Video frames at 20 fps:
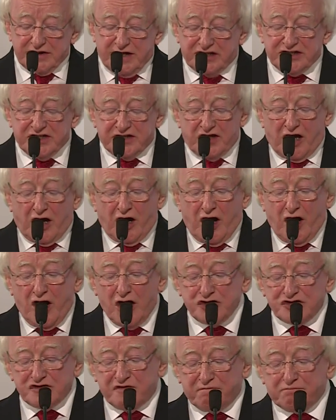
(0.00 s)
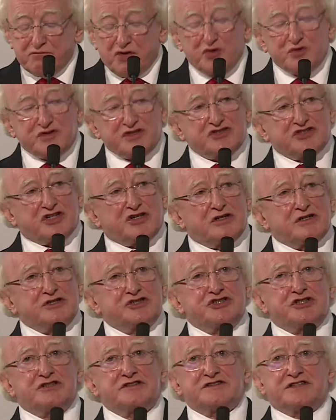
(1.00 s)
Yet at the heart of most
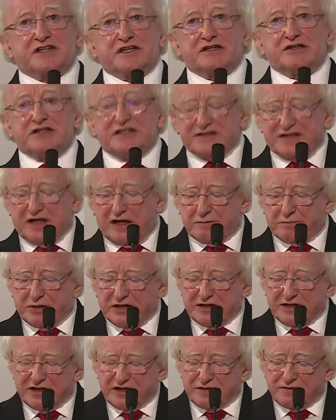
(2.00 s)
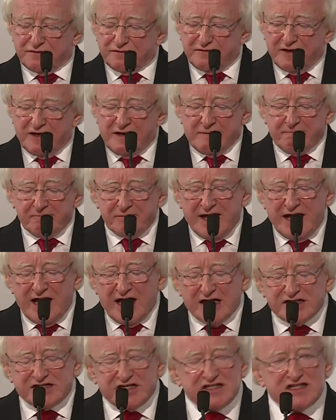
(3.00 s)
cultures, there is, I believe,
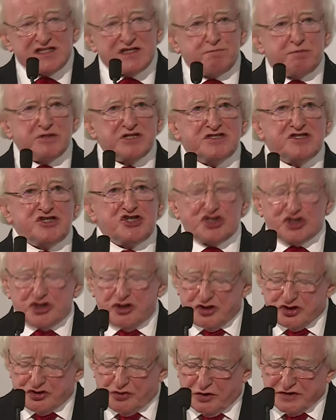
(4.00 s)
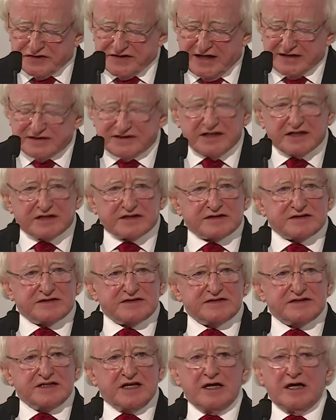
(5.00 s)
a disposition towards
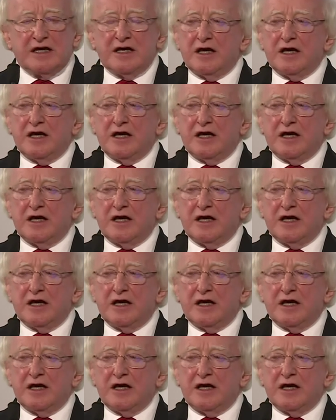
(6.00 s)
ethics.